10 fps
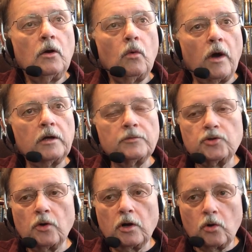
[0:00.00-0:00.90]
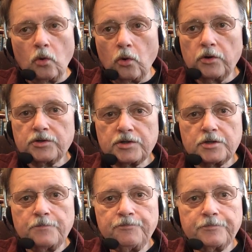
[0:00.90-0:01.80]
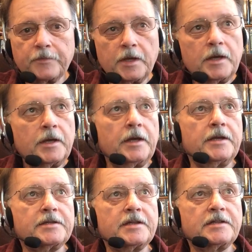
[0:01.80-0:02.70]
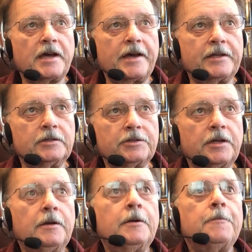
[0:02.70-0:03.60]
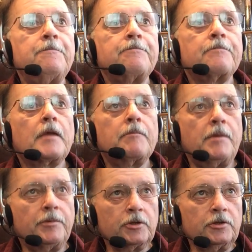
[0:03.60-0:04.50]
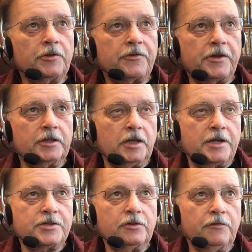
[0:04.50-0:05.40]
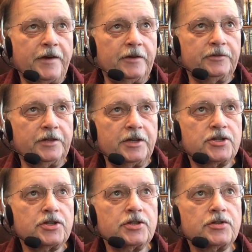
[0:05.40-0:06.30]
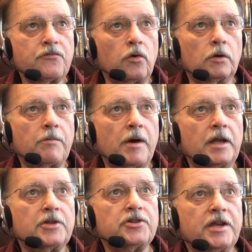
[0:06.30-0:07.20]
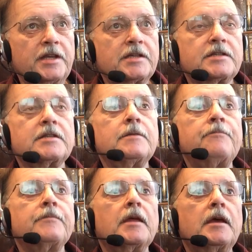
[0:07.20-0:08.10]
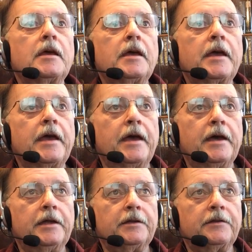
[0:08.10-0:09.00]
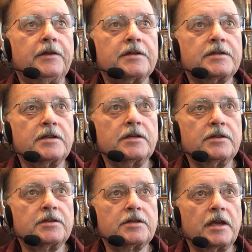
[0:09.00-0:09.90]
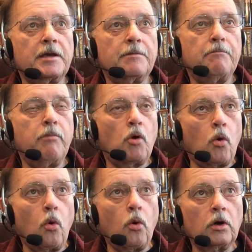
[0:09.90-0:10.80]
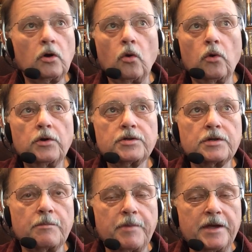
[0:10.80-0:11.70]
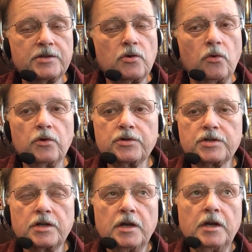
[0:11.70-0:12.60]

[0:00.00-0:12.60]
Welcome to our course. It is entitled Biblical and Theological Foundations for Apologetics. And this is a core course, a base course